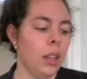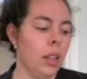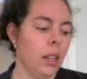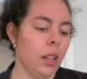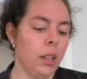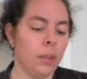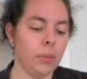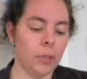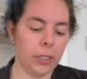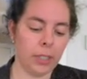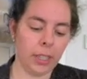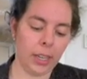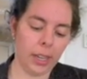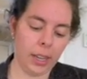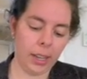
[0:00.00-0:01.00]
I'm
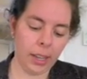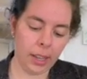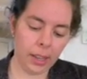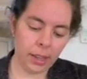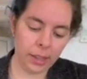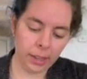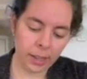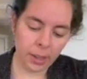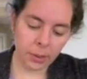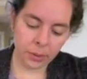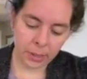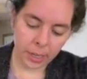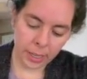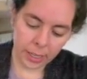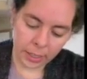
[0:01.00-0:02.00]
just gonna
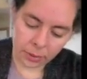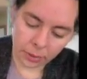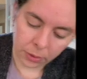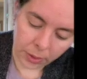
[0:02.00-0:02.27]
outline it so you